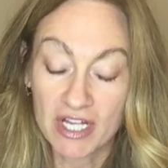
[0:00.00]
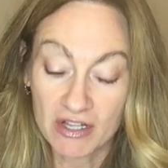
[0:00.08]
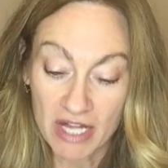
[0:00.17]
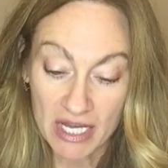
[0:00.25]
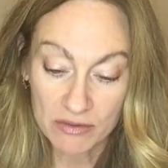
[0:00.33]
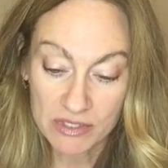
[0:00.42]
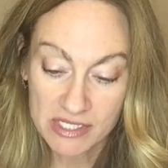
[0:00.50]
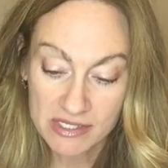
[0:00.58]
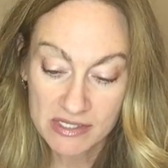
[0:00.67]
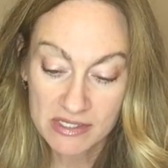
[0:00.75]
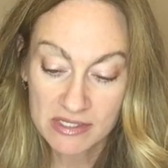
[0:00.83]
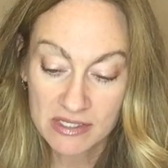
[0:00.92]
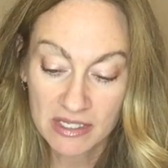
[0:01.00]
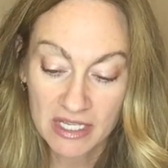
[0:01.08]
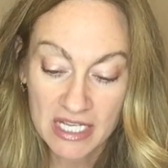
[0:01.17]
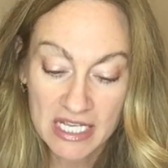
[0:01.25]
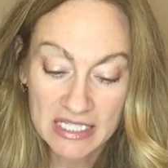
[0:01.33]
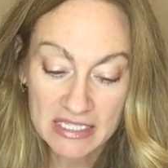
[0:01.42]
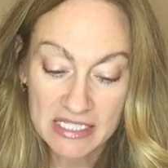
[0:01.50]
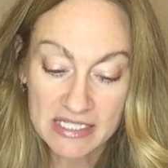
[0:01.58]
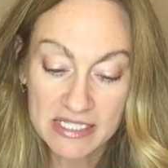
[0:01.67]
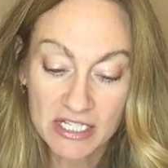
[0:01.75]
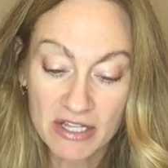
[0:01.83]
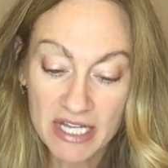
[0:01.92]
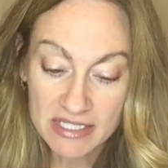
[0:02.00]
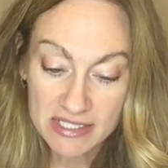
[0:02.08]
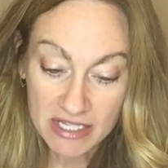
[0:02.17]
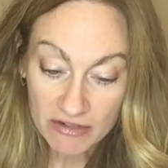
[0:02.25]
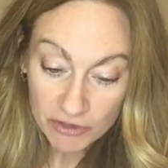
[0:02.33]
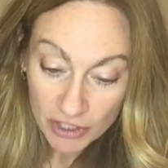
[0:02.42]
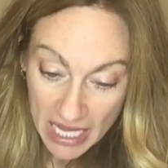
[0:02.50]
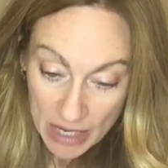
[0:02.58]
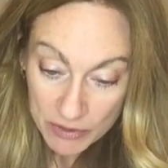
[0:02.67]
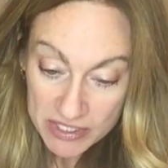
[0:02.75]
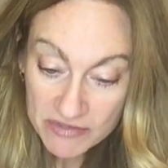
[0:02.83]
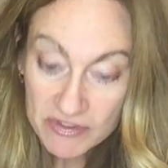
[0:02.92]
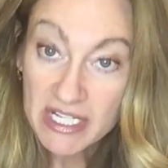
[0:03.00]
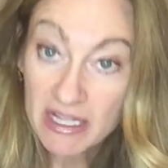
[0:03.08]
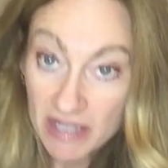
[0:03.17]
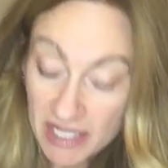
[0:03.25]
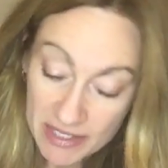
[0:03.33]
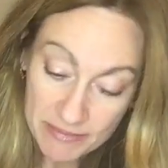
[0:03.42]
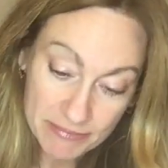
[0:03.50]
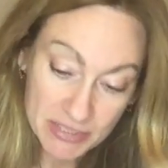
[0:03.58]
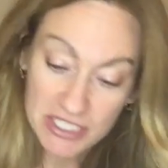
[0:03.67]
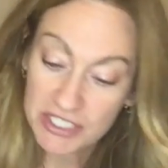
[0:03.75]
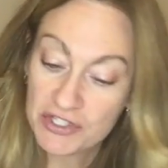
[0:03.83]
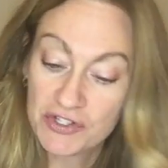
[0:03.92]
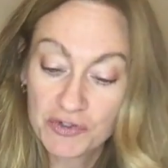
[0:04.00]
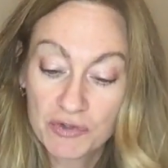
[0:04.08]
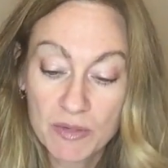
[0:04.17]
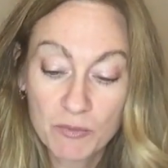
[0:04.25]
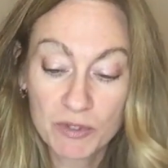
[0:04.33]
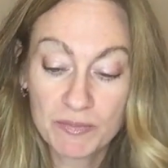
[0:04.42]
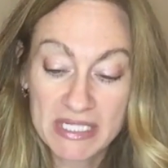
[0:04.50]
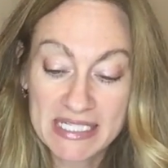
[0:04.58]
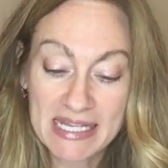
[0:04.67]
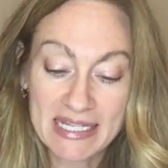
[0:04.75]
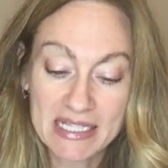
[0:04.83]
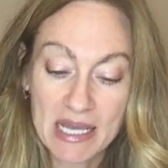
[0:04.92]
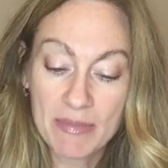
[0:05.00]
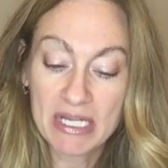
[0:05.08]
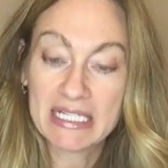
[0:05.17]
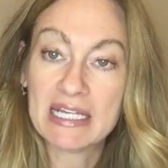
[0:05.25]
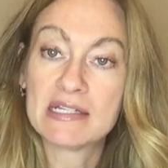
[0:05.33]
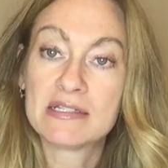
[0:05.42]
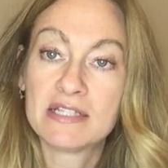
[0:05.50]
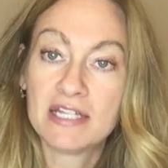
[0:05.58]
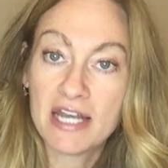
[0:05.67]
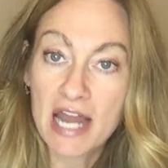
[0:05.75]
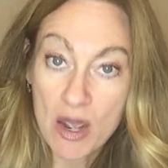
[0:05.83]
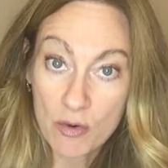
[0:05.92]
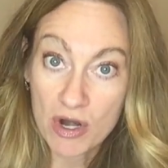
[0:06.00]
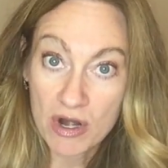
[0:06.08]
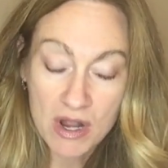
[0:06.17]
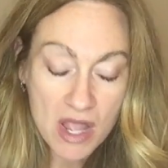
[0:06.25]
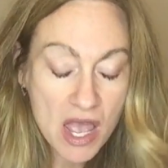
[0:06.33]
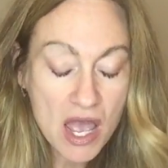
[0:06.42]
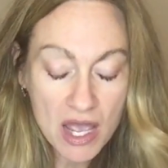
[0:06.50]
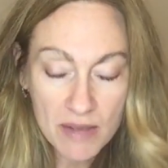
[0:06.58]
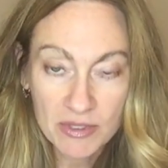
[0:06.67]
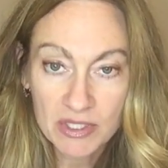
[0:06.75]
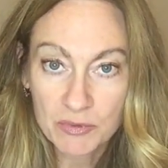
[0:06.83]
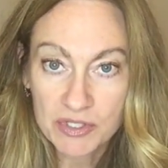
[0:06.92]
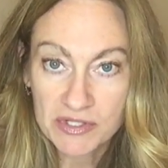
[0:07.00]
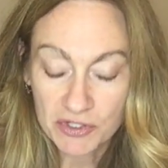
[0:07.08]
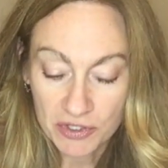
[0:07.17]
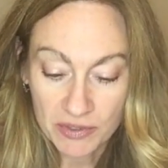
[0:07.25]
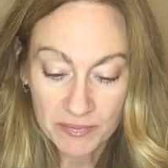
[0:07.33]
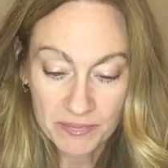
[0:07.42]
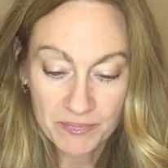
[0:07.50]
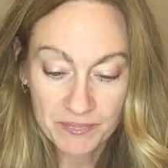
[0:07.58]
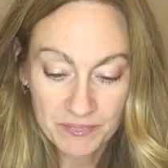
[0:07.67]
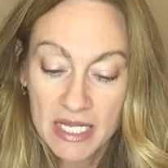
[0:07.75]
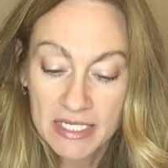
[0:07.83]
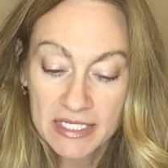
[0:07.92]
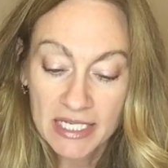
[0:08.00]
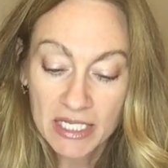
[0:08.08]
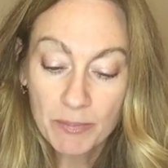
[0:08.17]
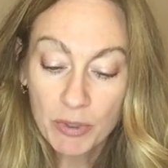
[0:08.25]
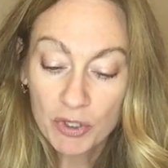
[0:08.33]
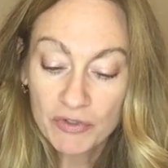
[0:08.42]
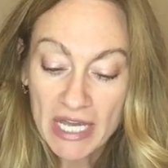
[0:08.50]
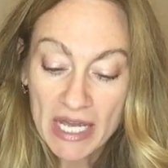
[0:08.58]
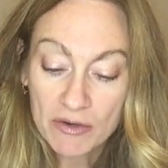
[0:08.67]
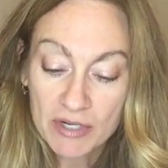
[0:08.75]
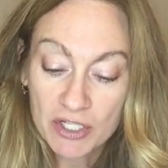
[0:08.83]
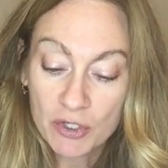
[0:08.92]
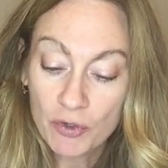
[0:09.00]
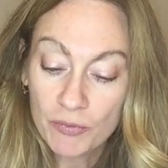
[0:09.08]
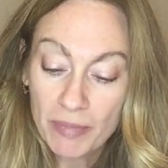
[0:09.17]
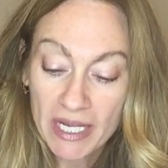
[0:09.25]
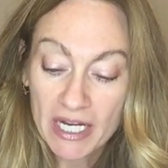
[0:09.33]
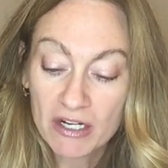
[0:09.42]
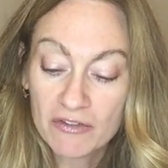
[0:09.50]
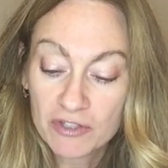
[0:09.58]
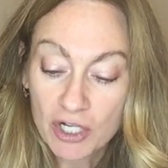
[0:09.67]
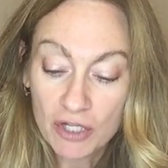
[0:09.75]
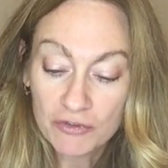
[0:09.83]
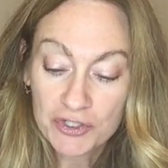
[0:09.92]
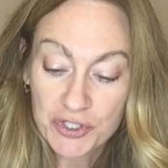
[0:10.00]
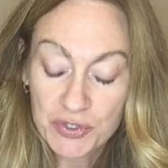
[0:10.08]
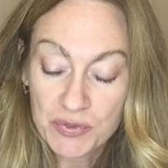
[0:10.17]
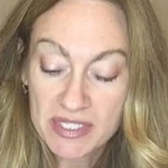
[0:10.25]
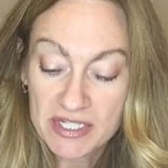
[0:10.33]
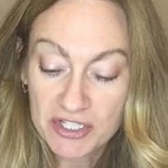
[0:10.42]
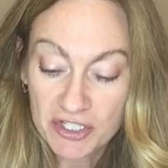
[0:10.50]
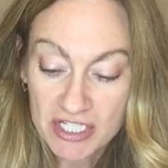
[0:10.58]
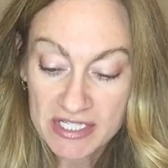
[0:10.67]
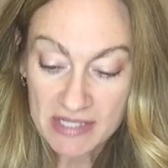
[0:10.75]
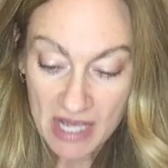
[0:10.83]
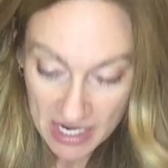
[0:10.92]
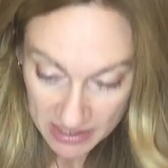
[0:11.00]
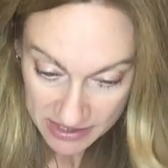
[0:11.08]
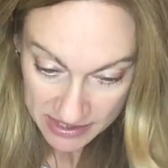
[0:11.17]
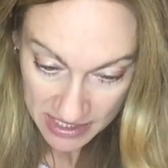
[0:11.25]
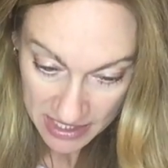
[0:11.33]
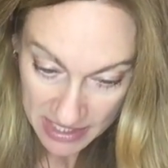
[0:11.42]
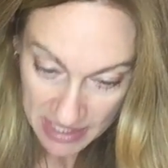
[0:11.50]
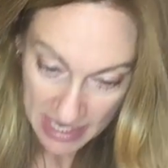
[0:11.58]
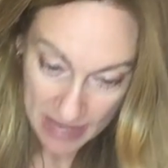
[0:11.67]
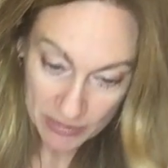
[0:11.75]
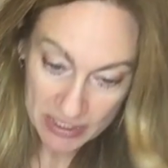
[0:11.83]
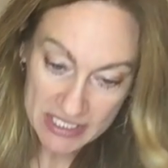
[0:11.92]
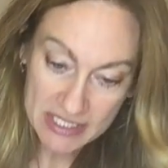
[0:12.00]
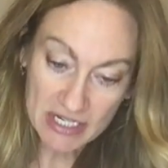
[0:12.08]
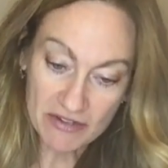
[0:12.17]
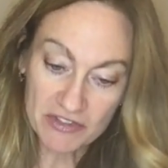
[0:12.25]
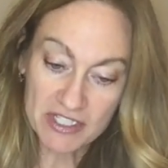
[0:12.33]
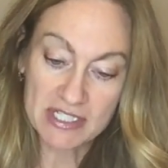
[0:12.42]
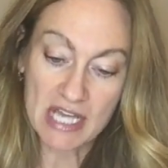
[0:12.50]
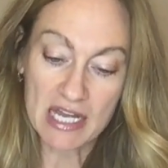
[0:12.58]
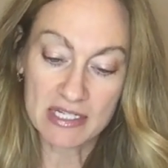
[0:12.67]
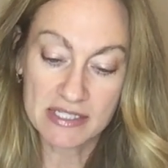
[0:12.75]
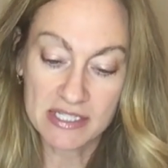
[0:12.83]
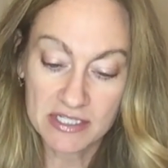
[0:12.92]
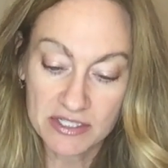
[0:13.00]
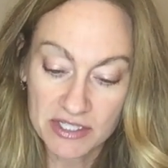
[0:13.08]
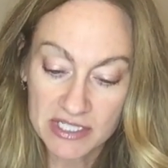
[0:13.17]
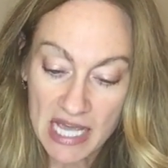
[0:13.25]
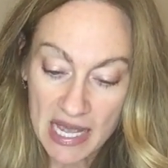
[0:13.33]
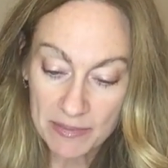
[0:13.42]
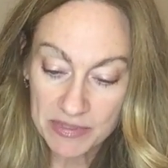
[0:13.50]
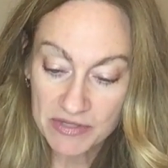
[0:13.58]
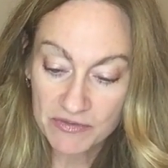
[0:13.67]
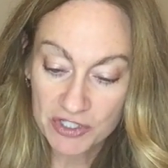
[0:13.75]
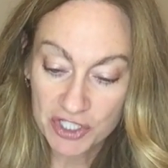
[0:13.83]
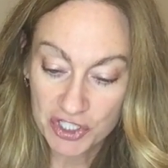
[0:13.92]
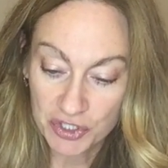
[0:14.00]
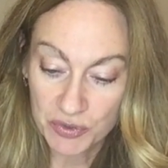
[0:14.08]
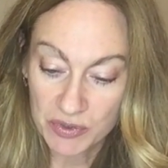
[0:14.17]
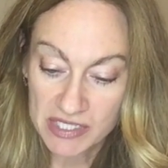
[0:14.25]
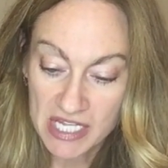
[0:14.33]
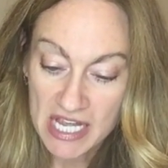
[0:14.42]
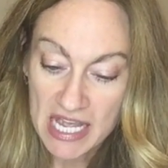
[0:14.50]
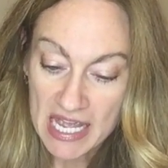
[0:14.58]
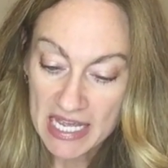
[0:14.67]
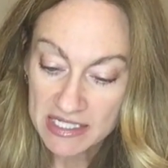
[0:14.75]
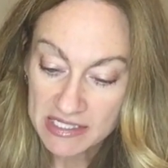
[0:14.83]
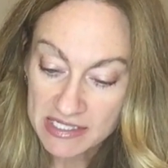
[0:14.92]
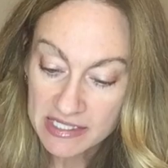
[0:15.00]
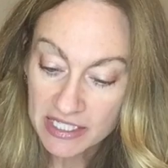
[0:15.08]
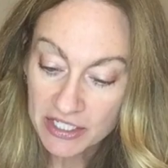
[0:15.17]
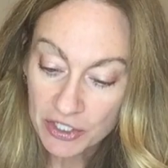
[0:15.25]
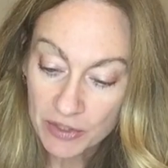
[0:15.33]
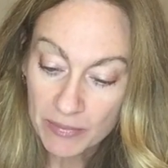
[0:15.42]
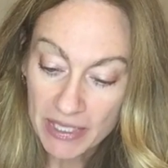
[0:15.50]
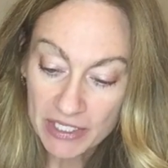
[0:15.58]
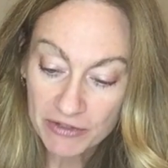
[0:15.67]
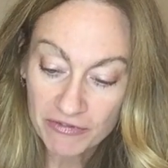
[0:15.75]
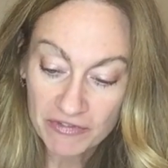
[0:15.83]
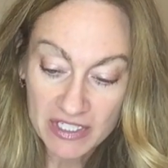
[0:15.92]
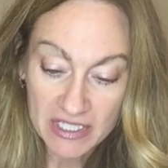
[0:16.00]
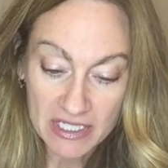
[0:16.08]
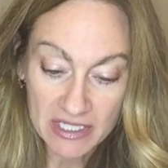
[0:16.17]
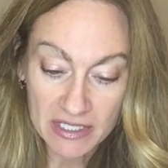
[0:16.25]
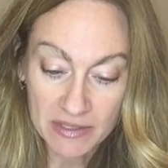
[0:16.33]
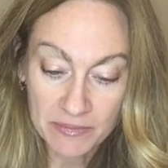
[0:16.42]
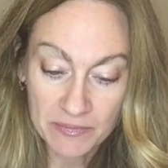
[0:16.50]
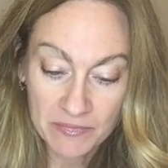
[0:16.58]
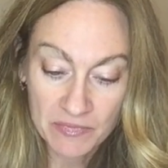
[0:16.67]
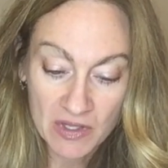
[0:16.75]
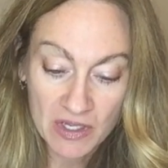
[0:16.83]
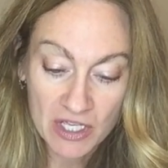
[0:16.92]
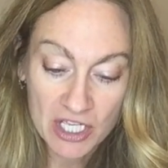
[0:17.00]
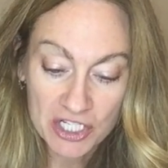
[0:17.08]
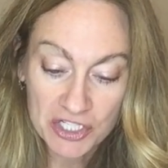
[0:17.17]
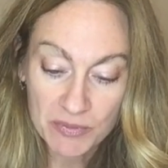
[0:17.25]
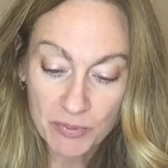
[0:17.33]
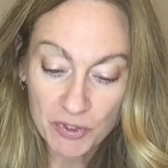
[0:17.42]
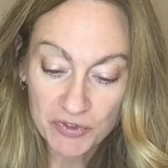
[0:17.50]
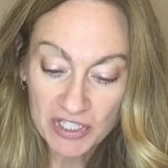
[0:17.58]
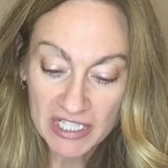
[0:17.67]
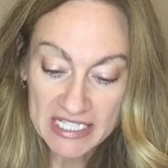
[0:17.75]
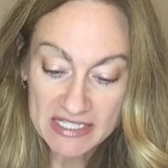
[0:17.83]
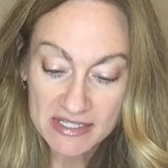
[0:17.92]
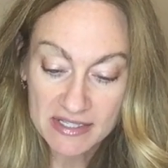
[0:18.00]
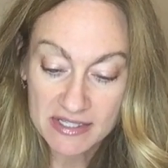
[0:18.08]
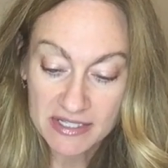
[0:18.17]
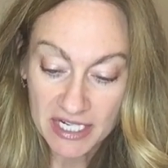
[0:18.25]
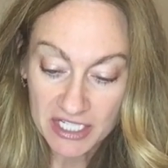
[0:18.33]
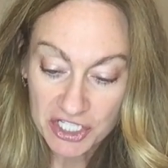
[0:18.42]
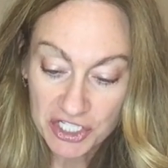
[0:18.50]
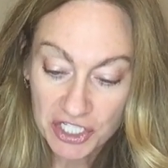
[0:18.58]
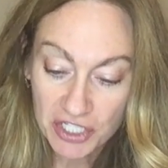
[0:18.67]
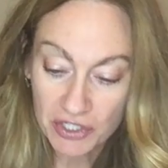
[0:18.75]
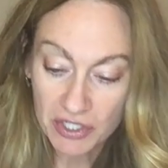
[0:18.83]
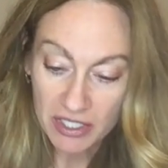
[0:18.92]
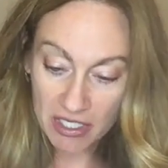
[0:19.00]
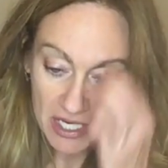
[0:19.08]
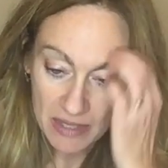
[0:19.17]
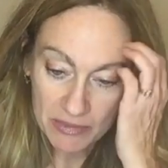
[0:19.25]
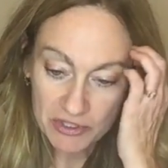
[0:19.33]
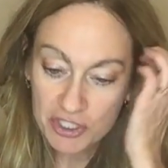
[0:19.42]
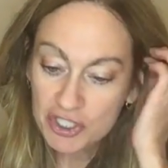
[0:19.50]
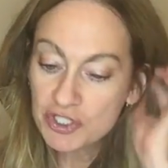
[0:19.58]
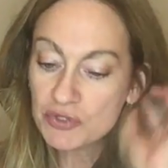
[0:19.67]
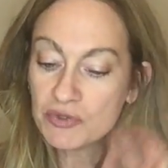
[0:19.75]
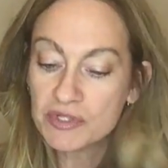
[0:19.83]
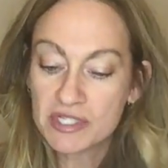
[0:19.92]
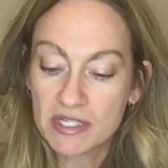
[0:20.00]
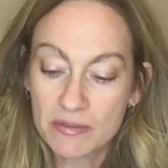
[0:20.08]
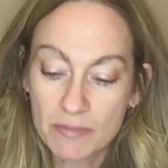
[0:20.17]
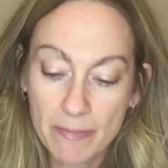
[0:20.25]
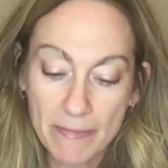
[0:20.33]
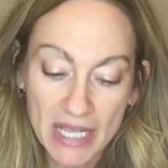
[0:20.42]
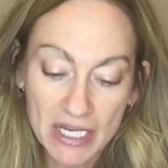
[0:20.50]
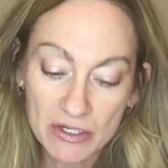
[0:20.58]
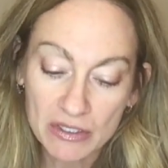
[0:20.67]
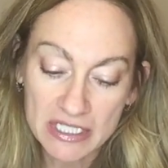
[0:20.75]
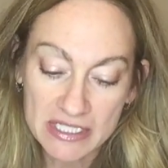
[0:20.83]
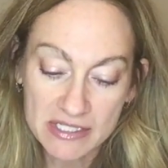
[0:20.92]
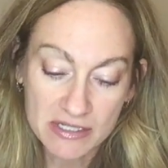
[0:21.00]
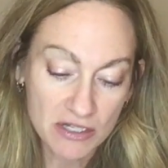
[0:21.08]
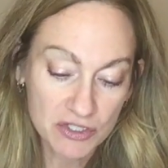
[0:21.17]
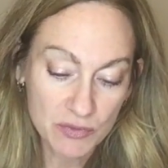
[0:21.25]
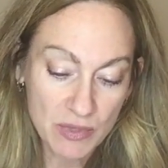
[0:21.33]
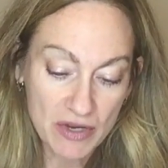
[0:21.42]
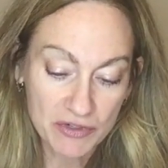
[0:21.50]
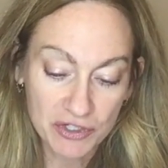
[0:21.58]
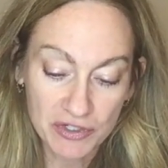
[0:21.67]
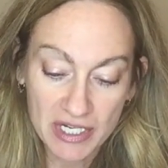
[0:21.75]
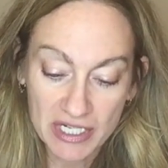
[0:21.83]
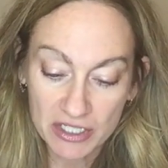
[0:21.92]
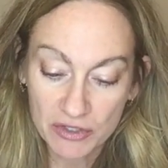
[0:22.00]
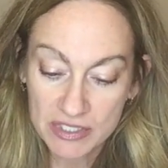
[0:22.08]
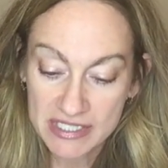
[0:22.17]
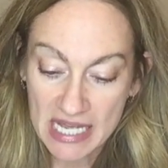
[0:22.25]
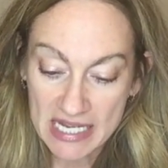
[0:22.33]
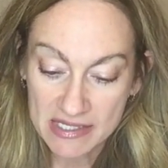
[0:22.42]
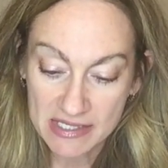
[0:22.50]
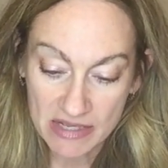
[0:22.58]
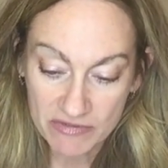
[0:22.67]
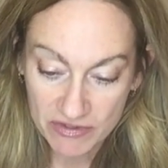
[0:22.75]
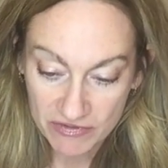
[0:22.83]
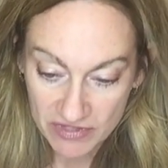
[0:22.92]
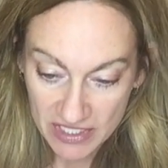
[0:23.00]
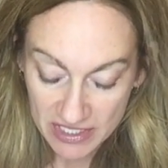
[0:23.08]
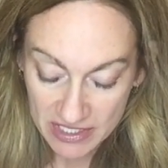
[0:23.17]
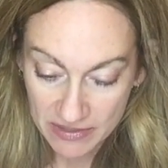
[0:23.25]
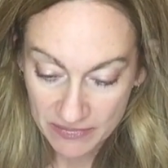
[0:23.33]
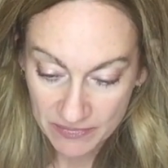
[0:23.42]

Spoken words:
clouds. They still had several hours of daylight, but this storm would beset them in less than an hour. Emily was certain. Nick pulled out an old pair of golf shoes and dirty socks. Emily stuffed the socks into the tops of the shoes and slid her bare feet in. She pulled the laces as tight as she could, but the shoes barely snugged around her narrow size 7 feet.